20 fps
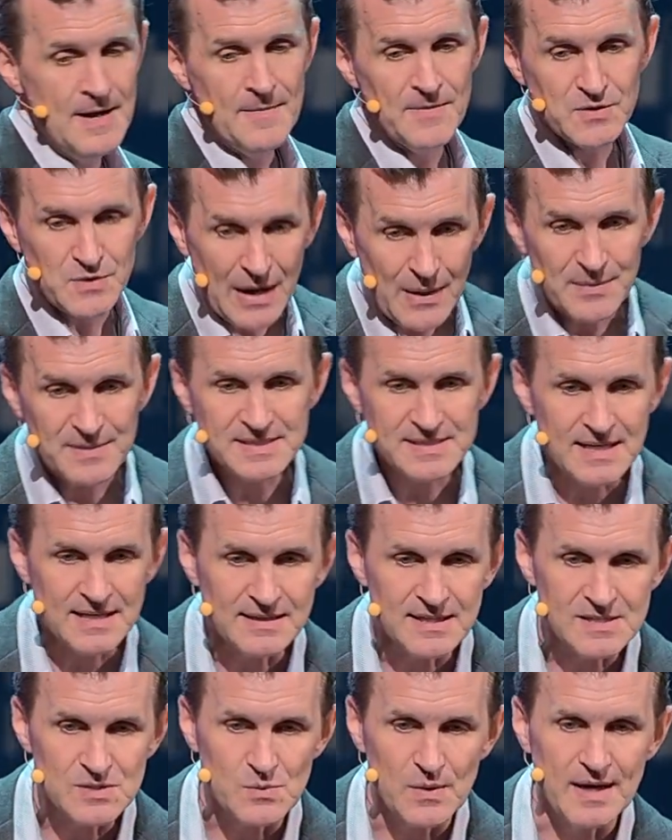So I would say it
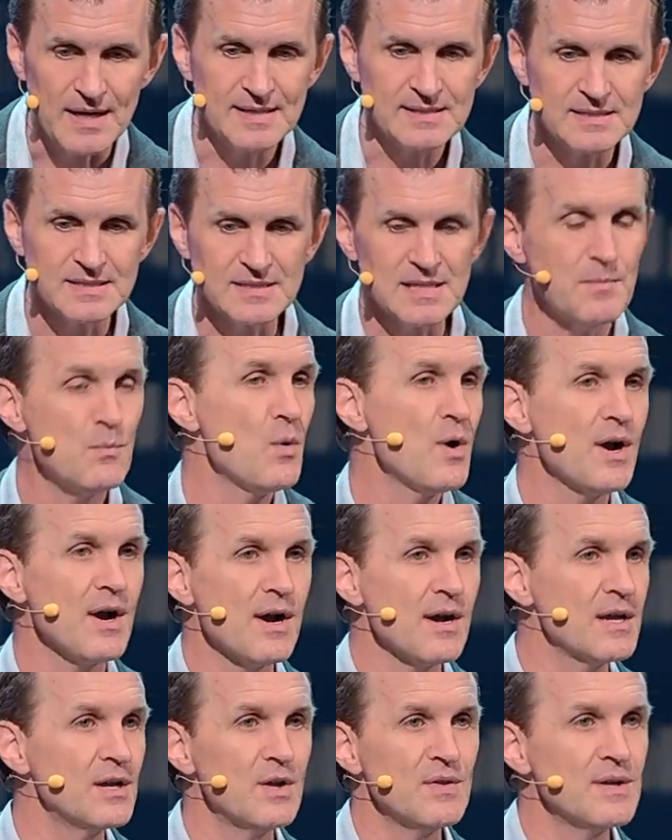this way, is
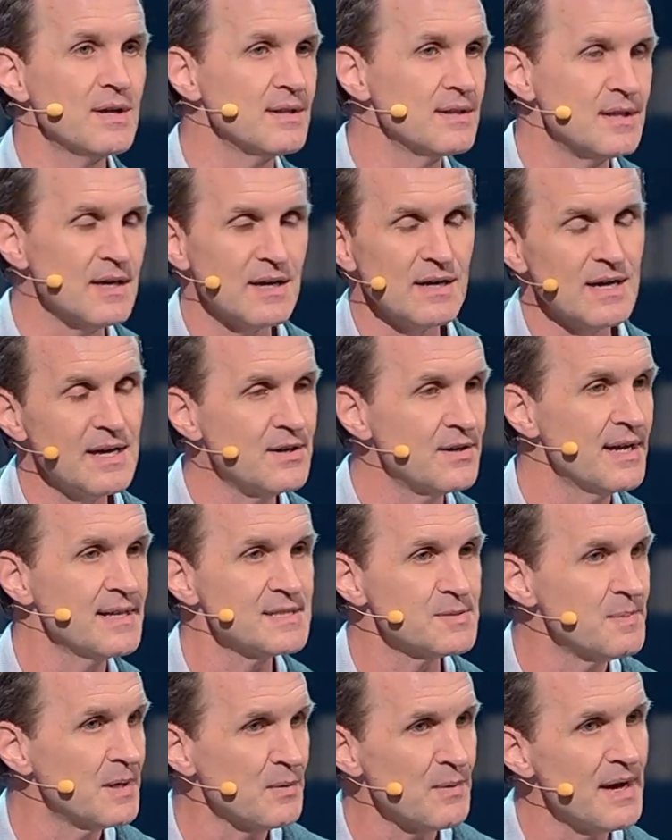somewhere, the
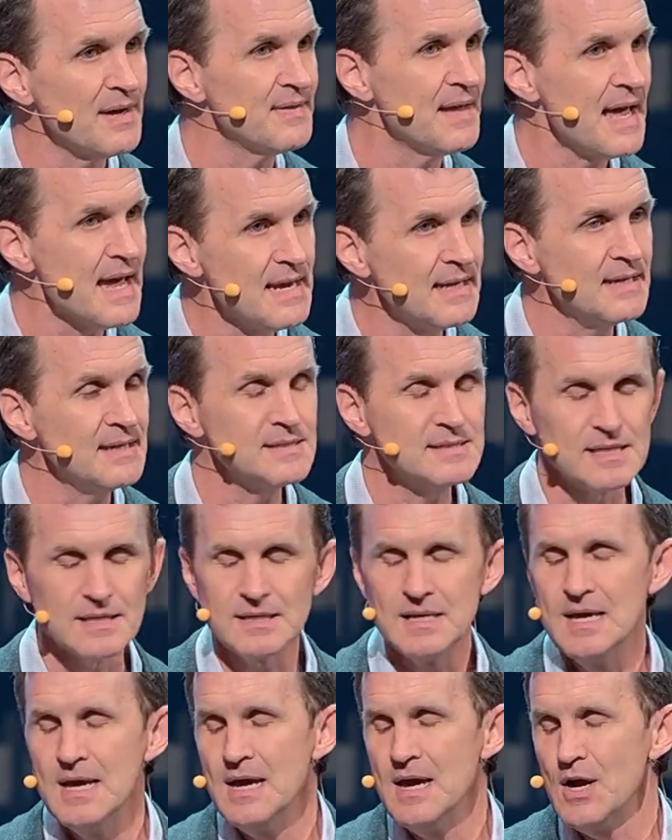internet's been around in the 80s and
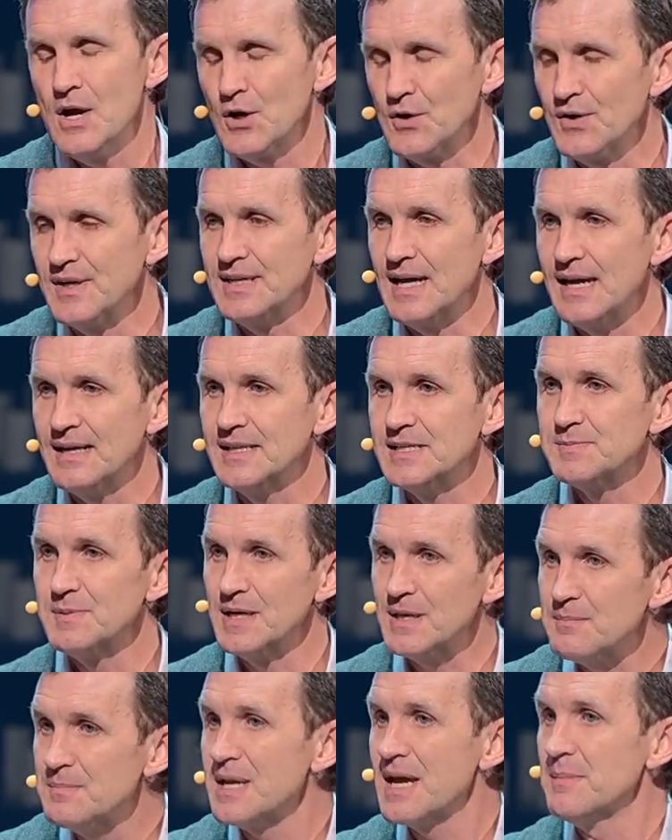early 90s, but
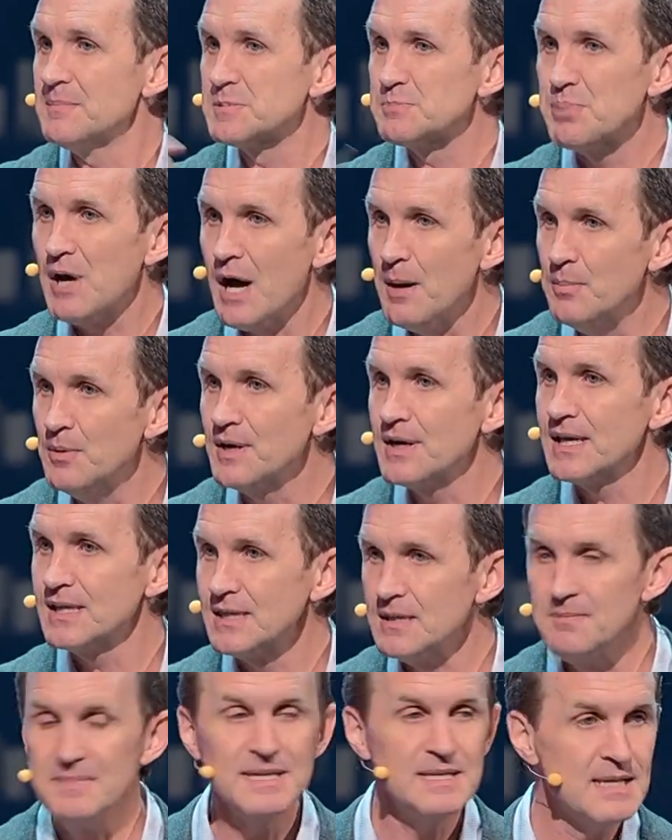it becomes public in
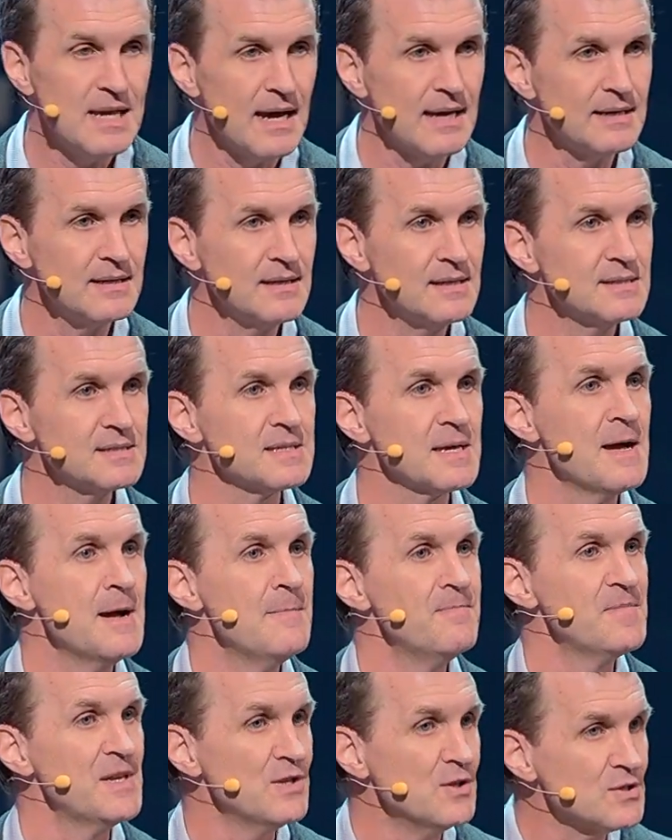the mid-90s,
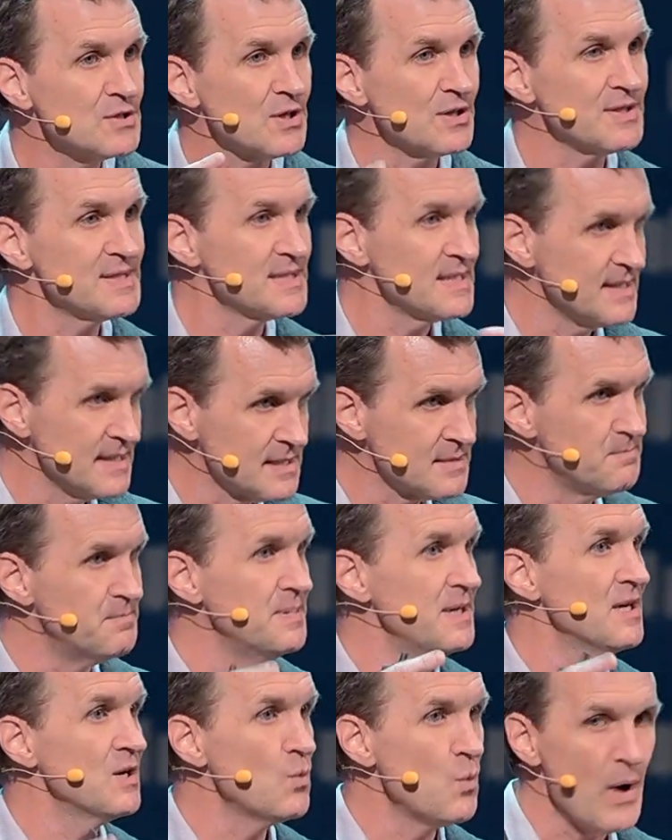and you start to see this
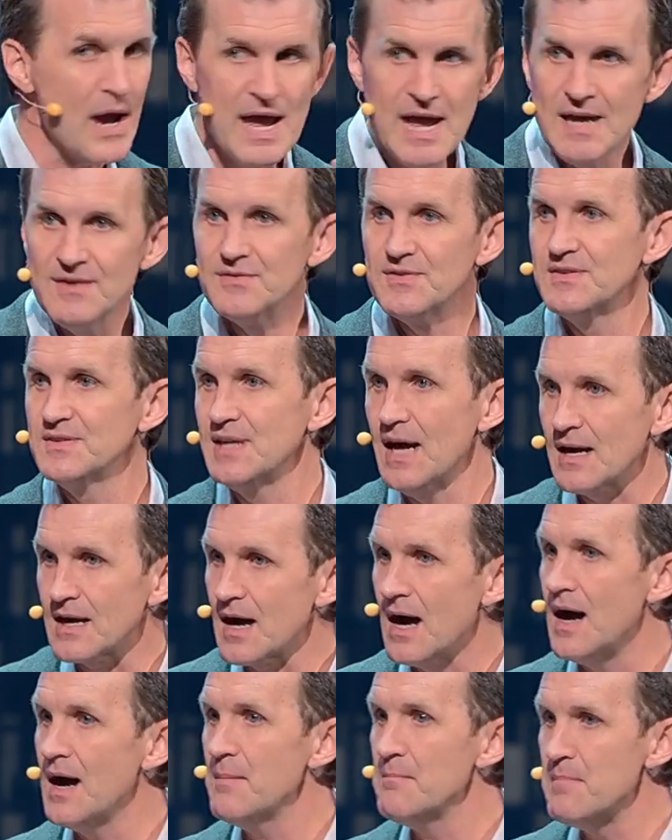big wave of the
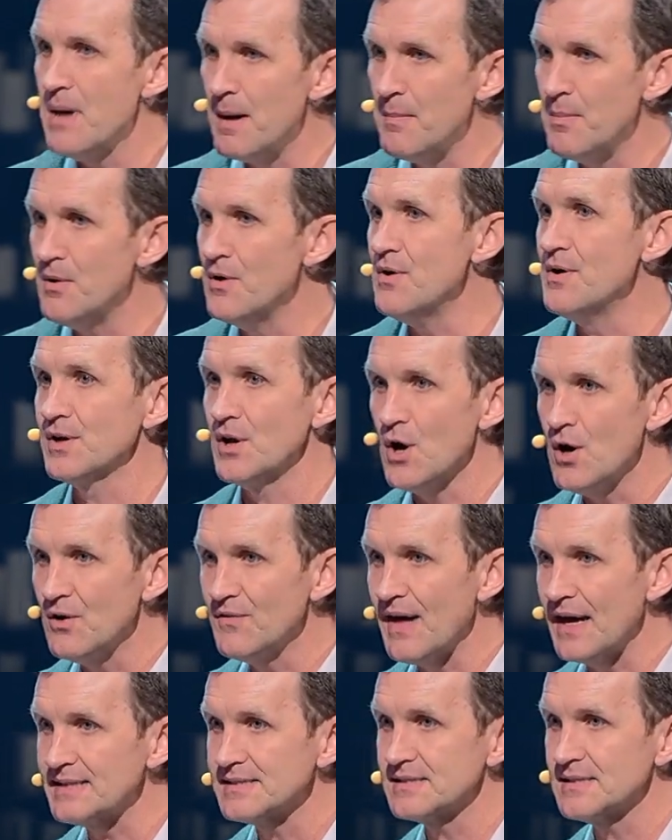dot-com bubble and all
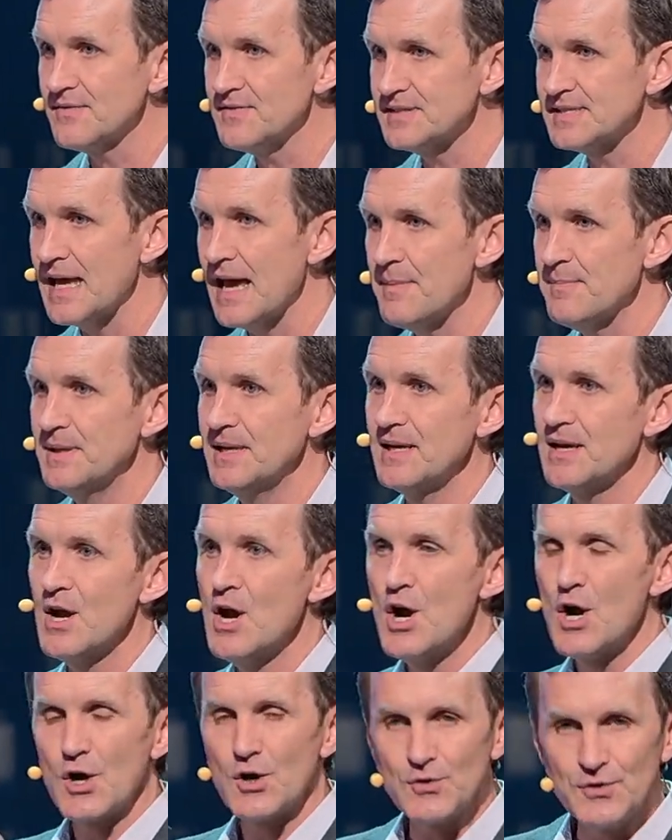that stuff is happening.
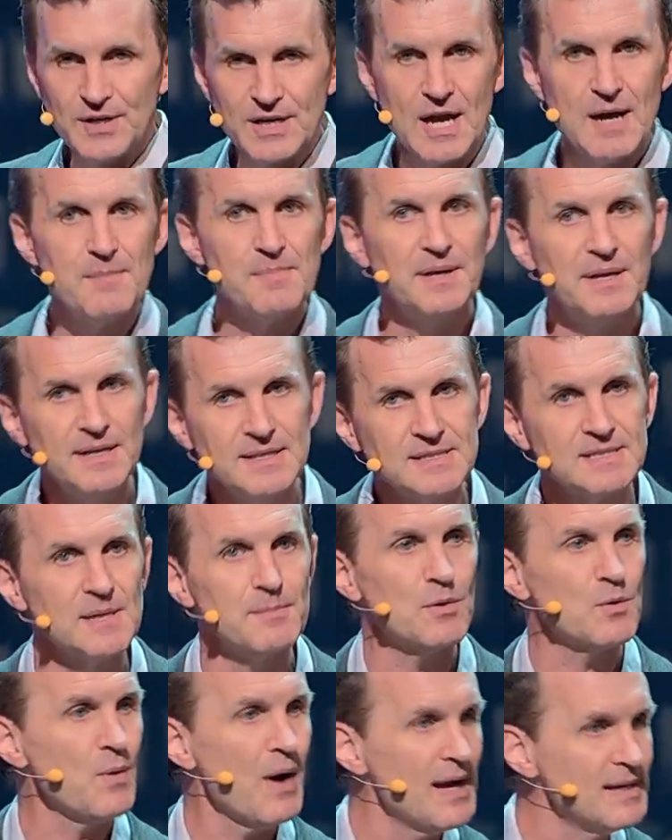Early companies, some
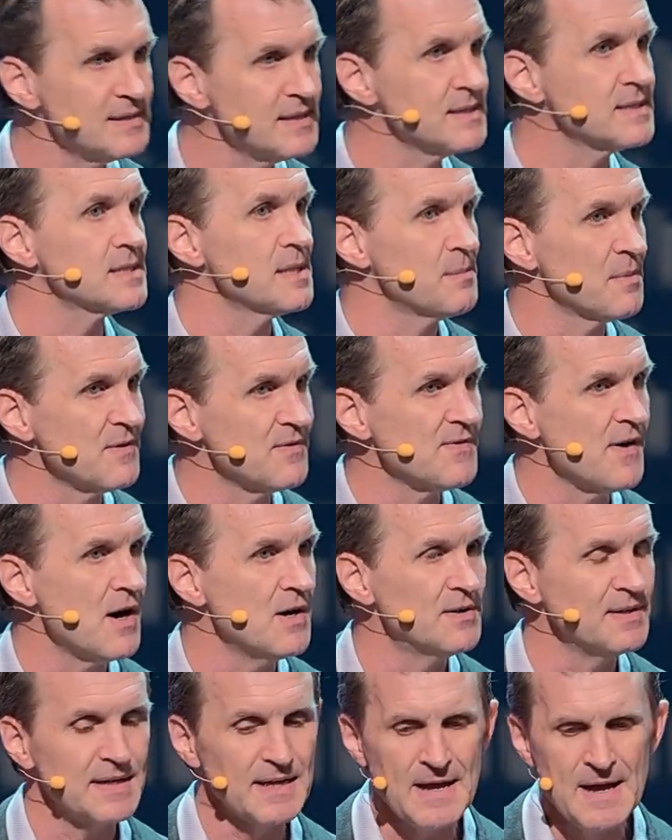are rising, some are
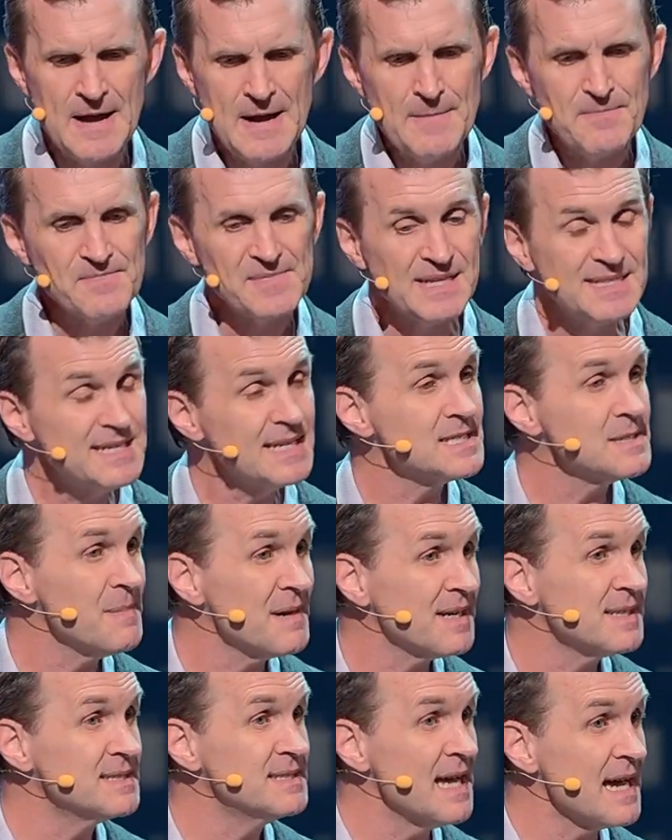falling. Then it takes about
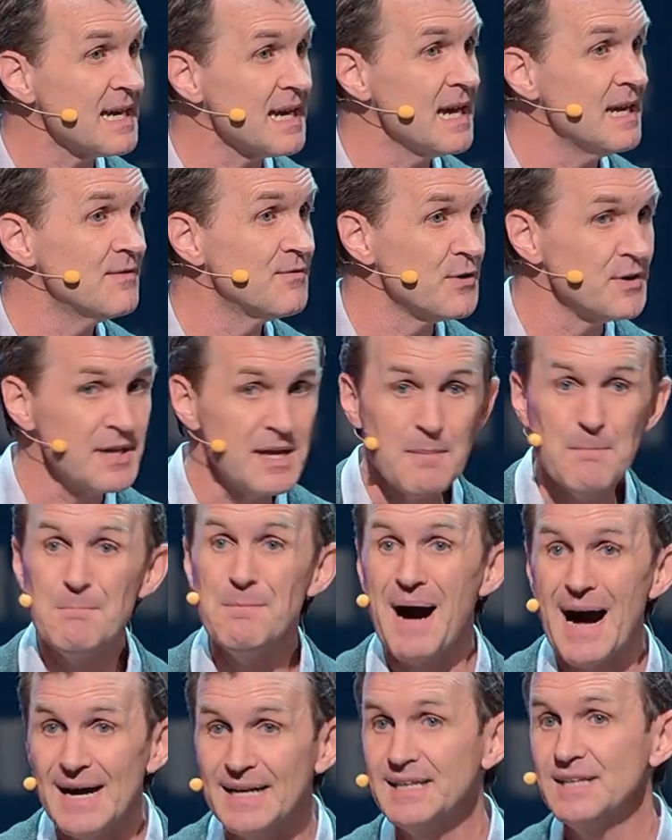a decade for the
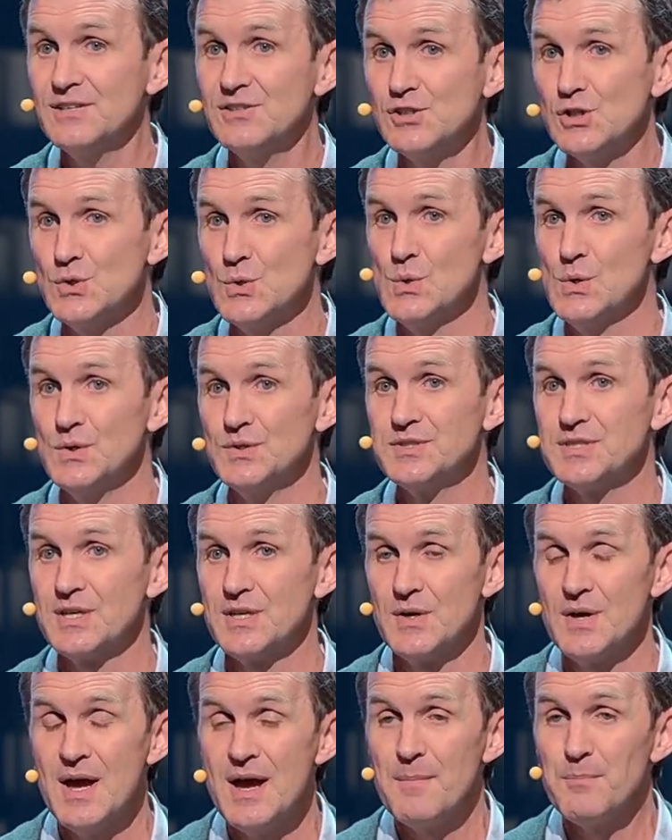embodied tool
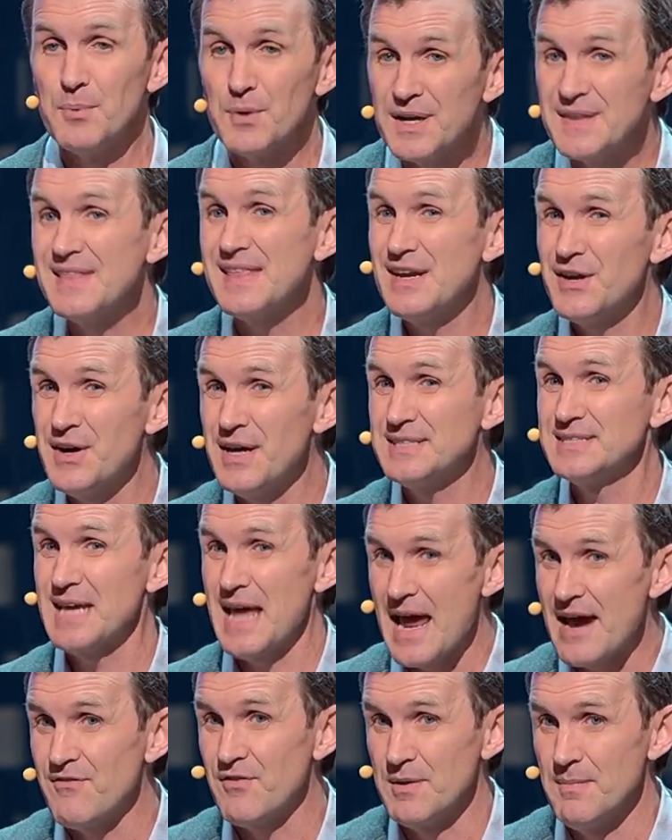to bring the internet to
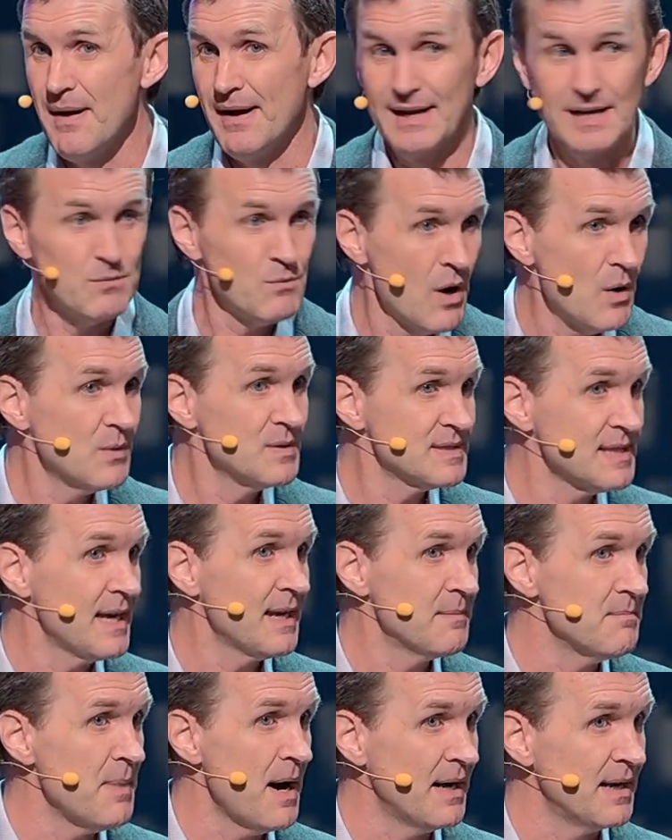everybody. And what was that
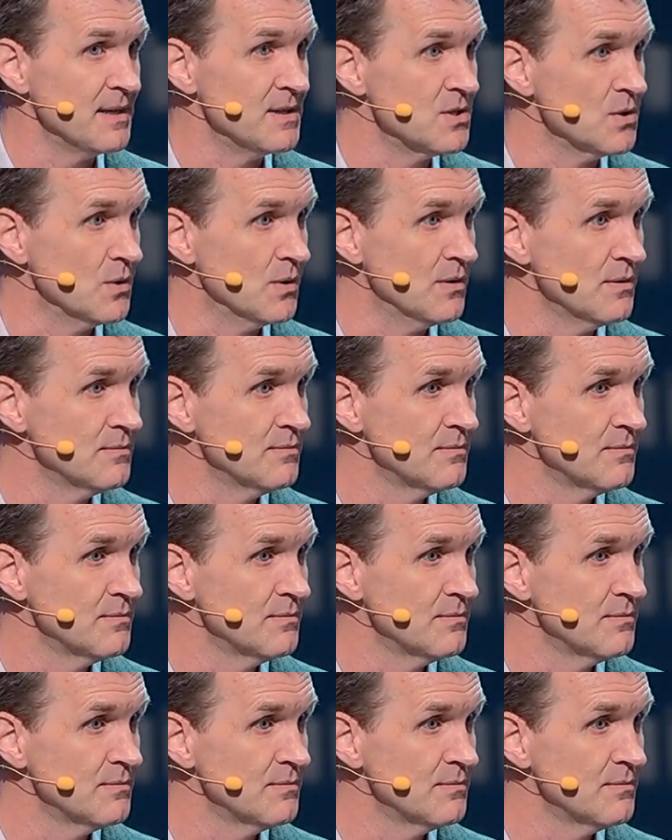embodied tool?